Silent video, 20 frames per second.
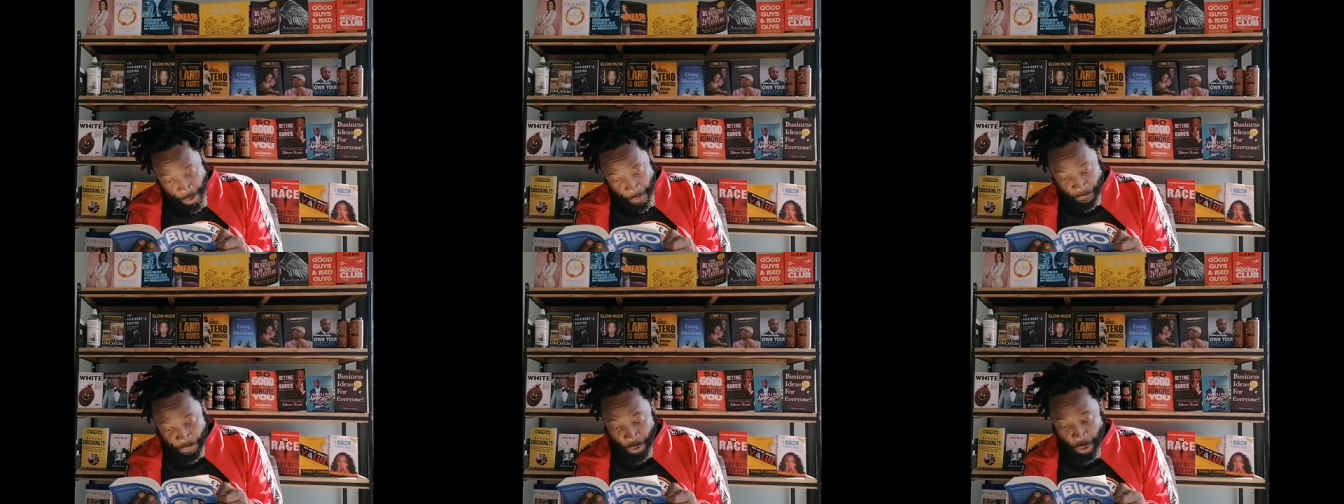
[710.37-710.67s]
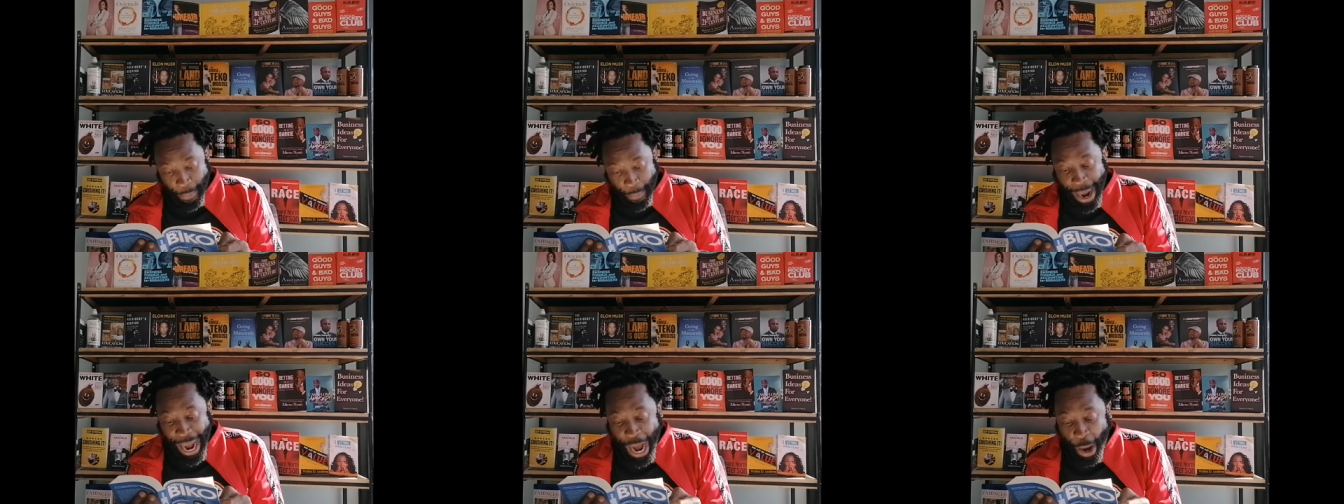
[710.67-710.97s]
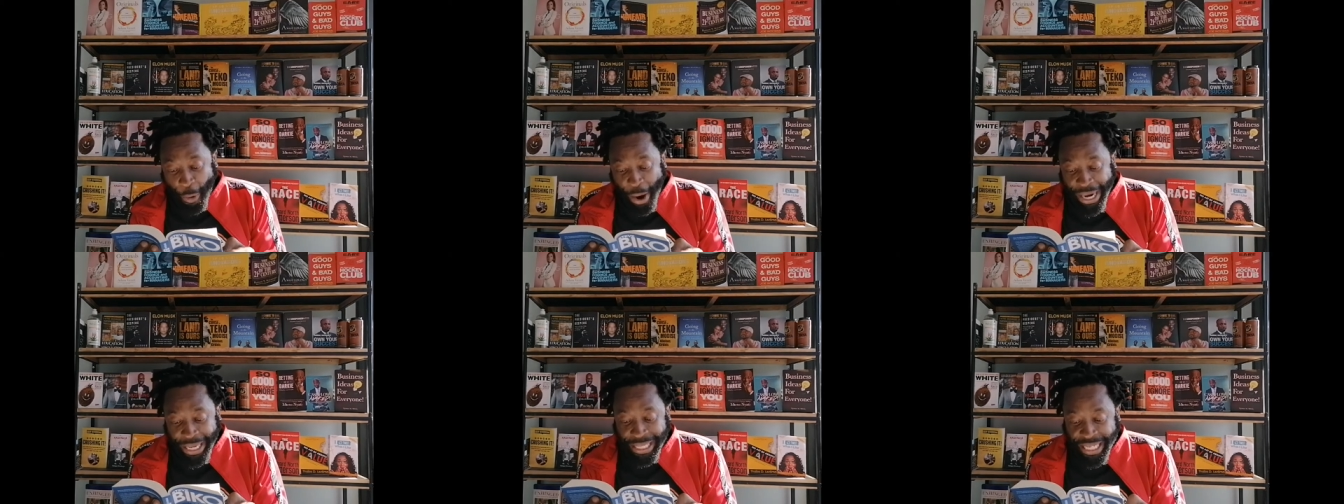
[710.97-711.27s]
from
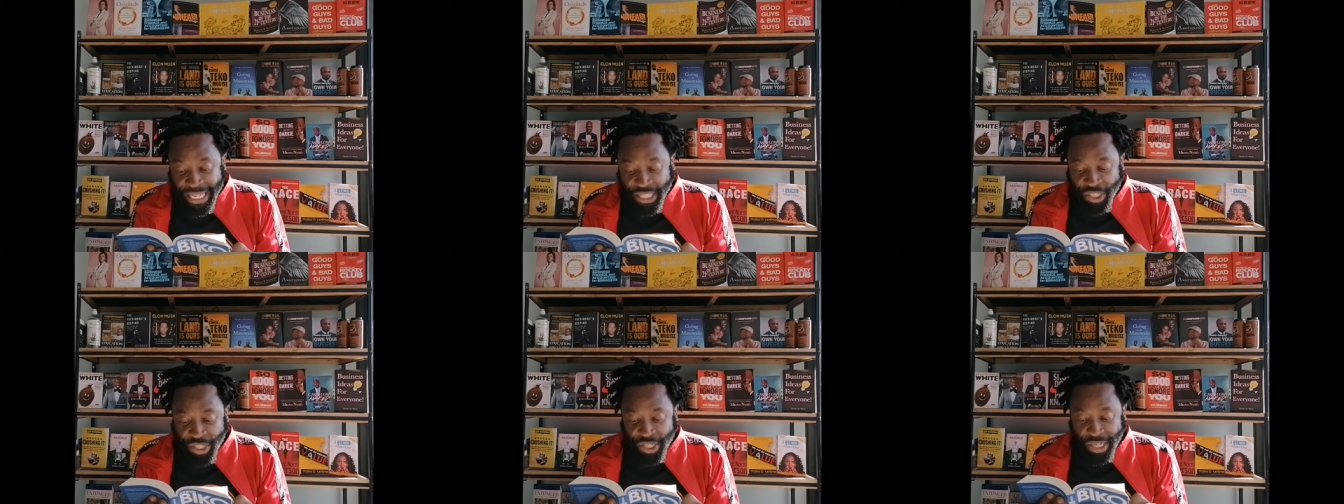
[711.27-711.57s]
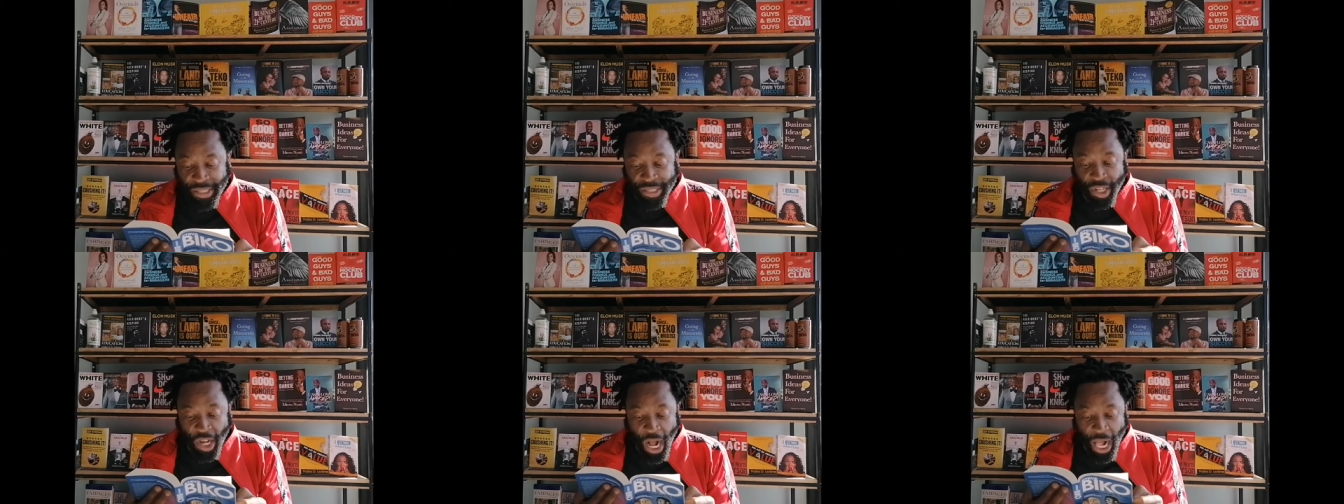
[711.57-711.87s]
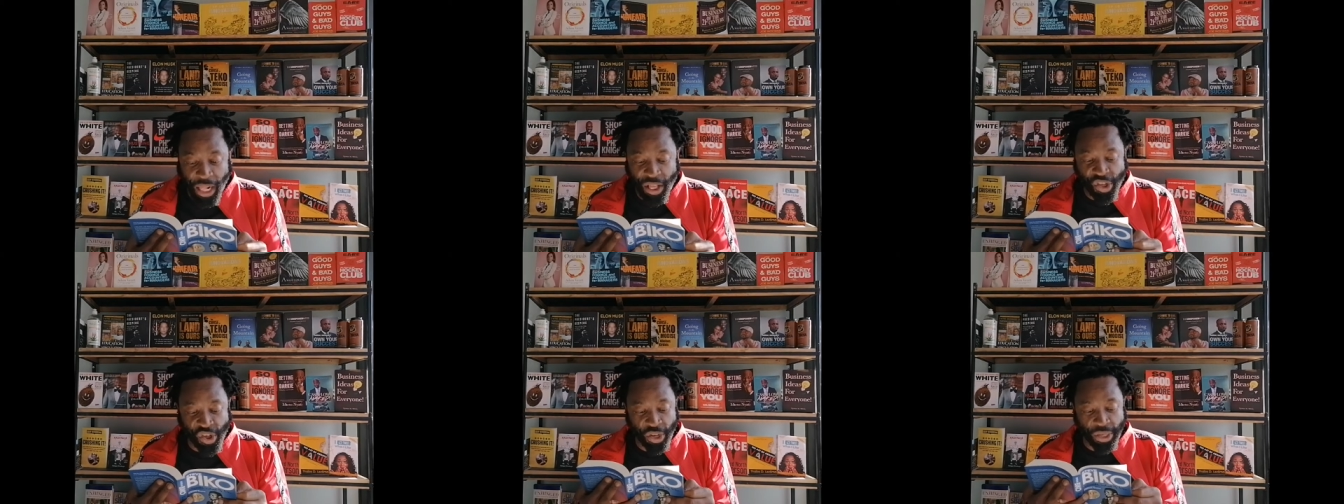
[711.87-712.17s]
our indigenous
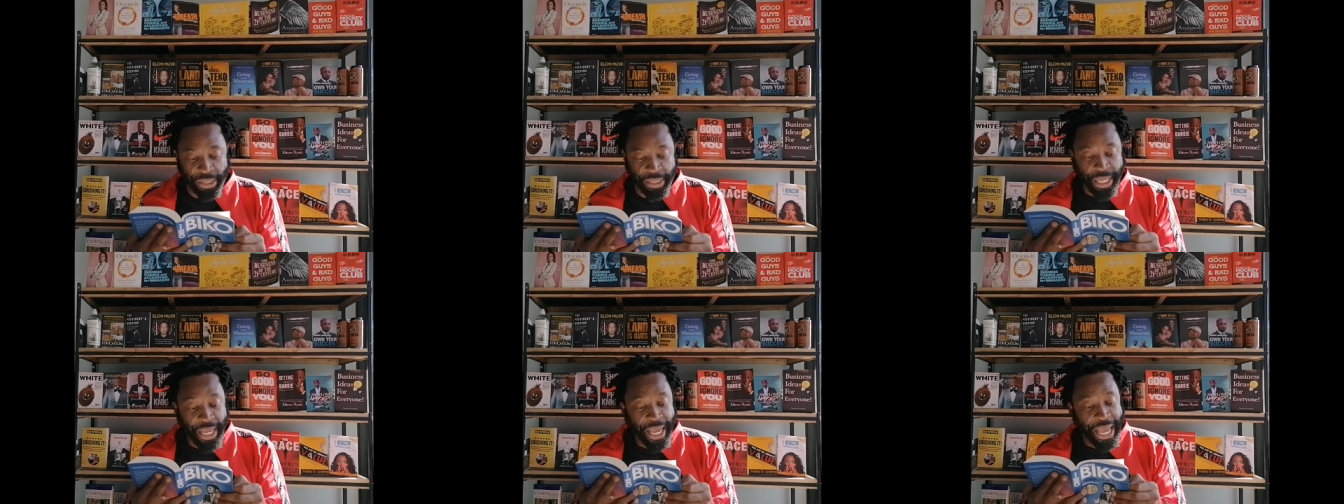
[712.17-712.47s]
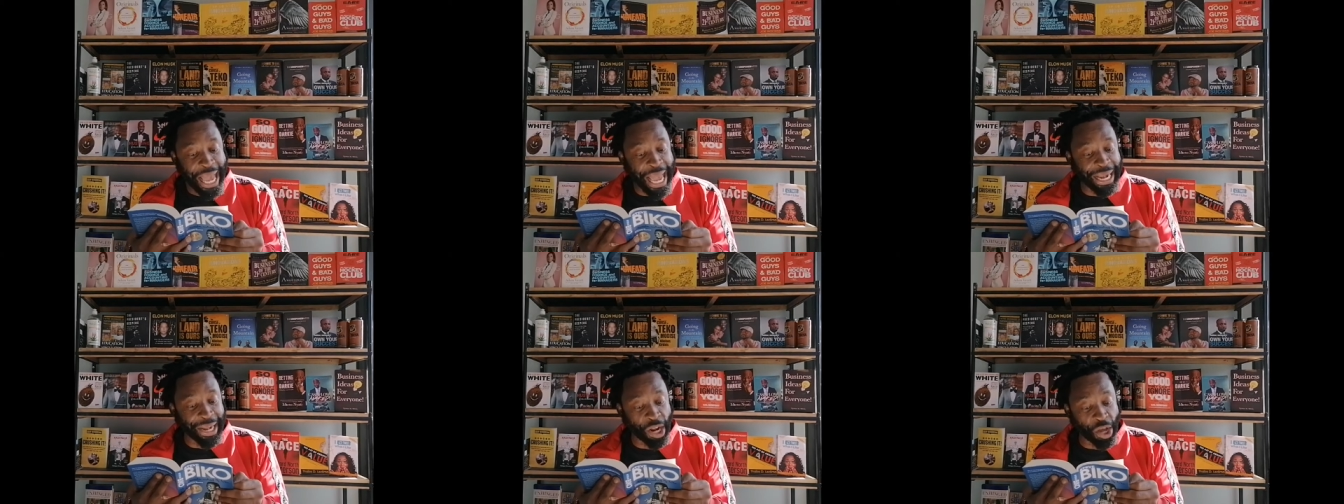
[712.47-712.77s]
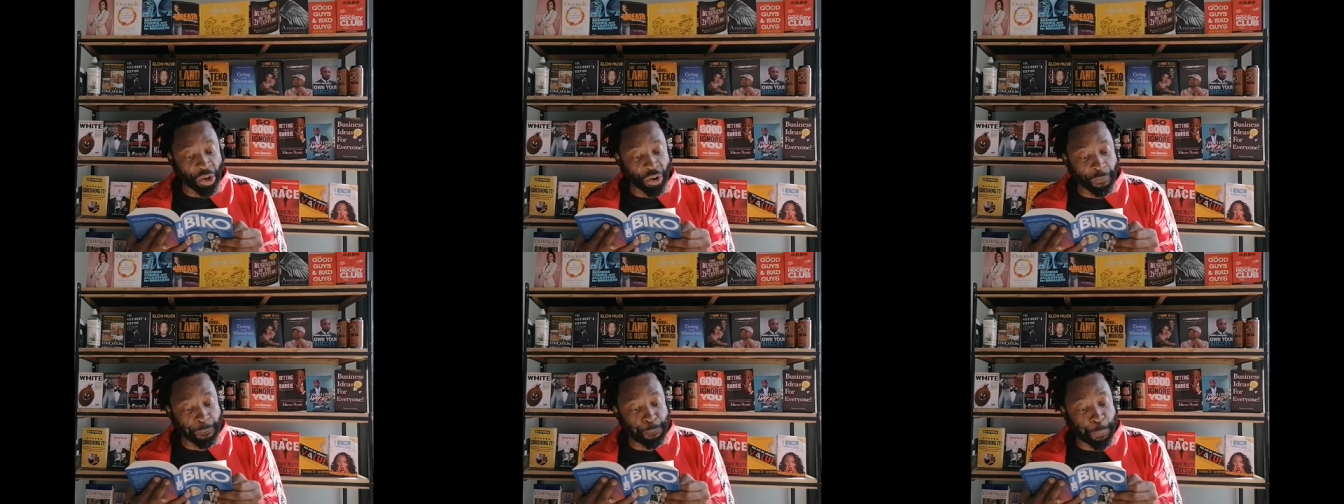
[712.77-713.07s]
cultures a
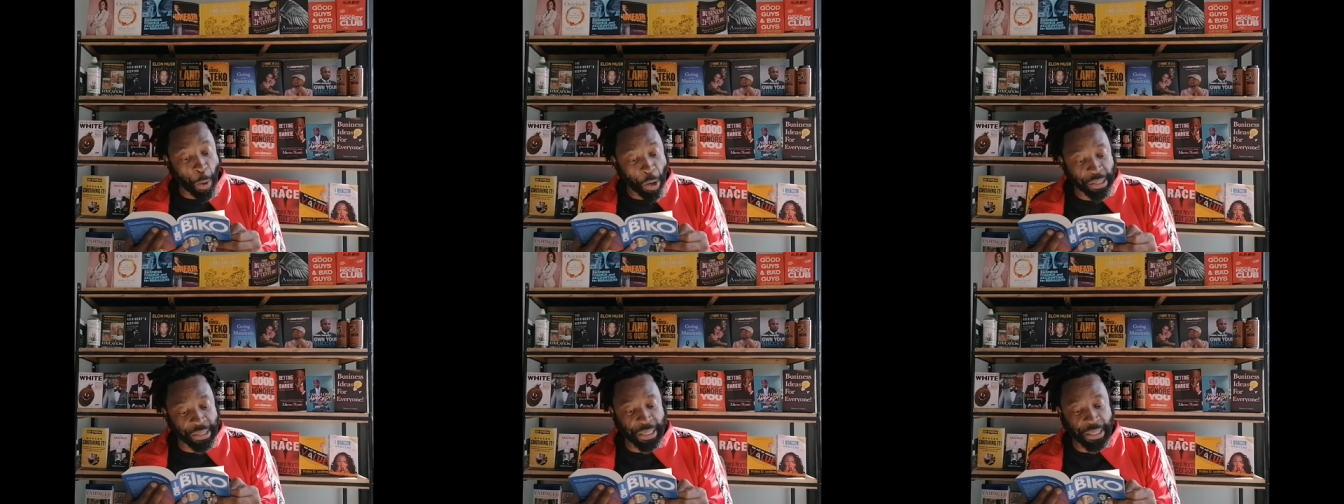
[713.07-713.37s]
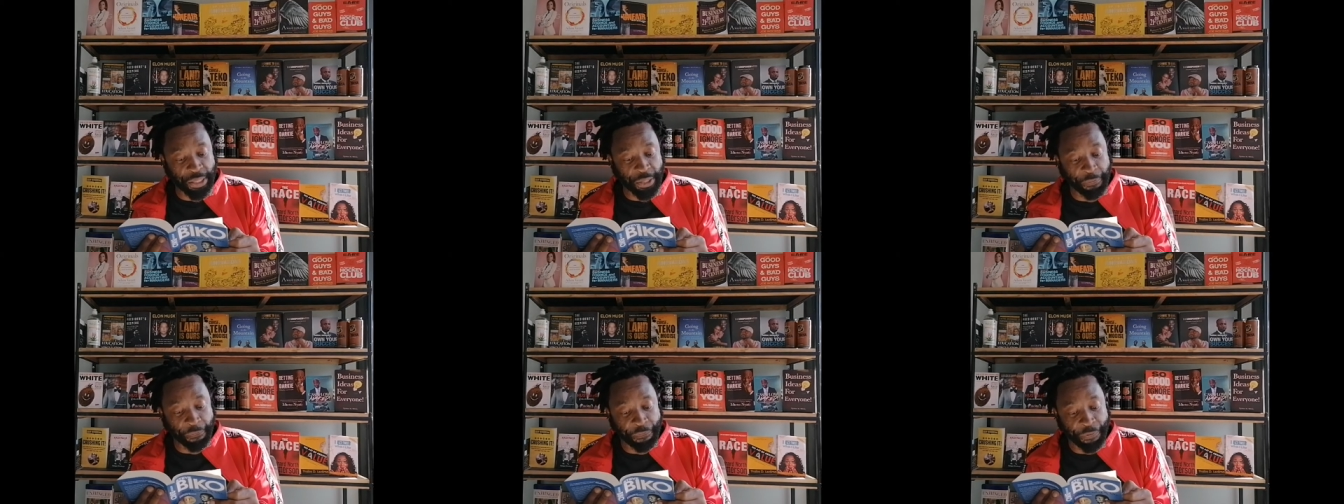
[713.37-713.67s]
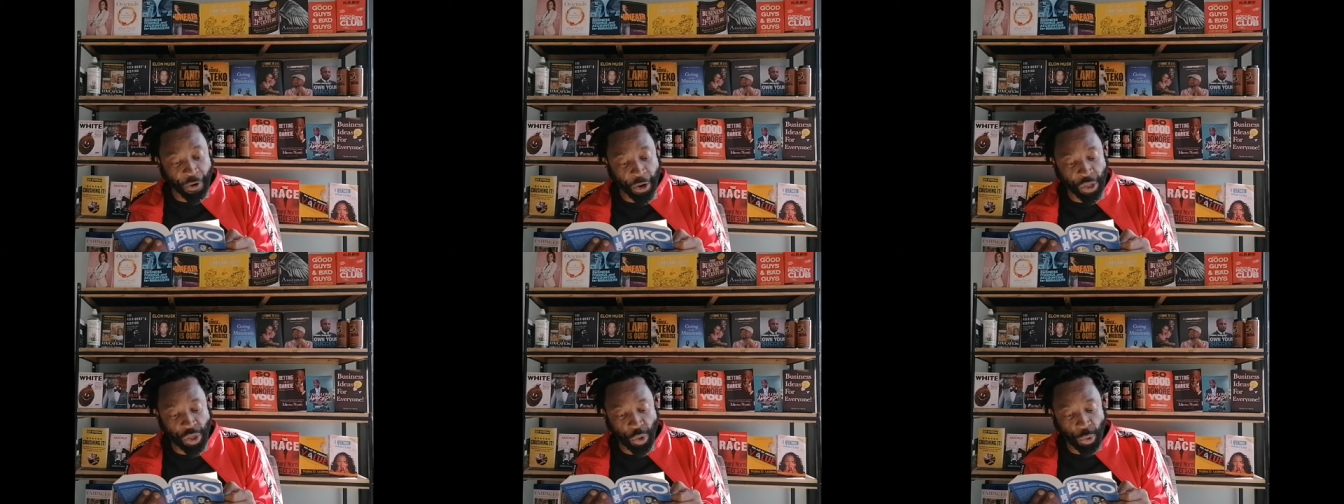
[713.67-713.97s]
lot of positive
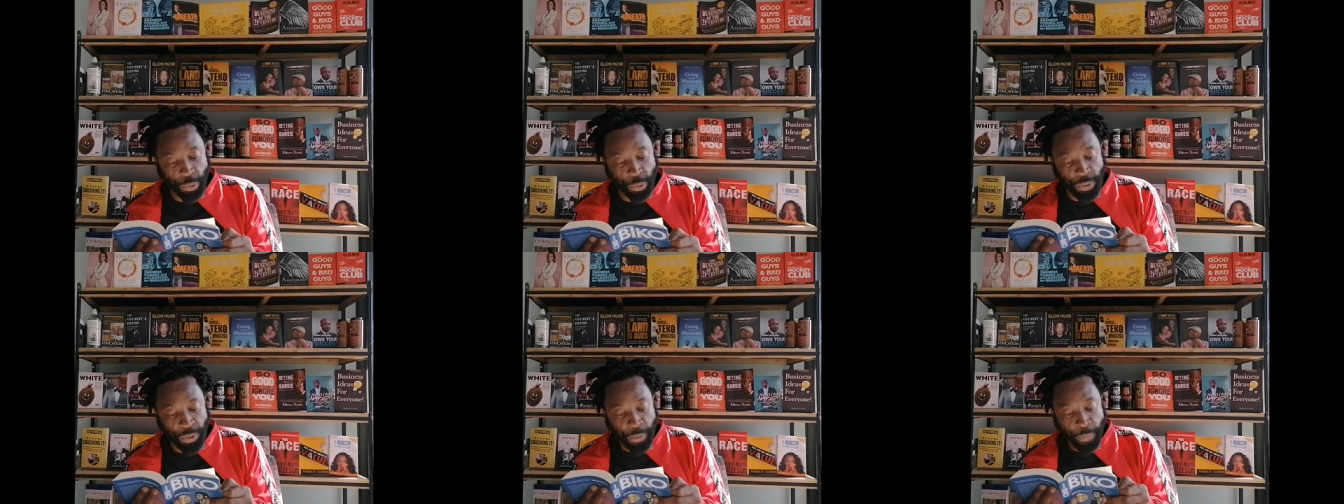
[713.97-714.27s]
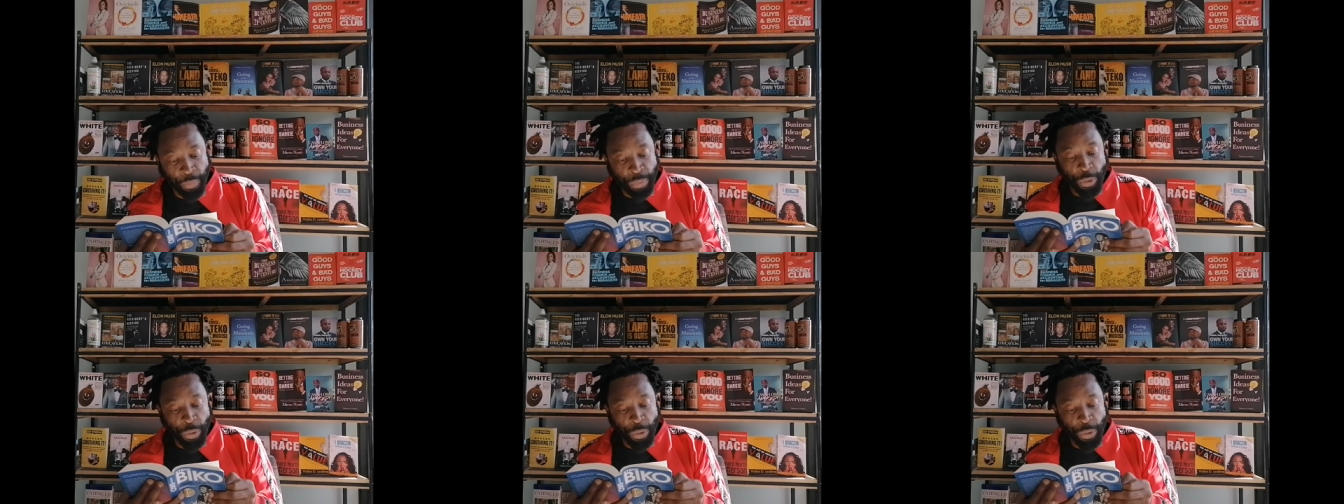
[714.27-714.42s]
virtues,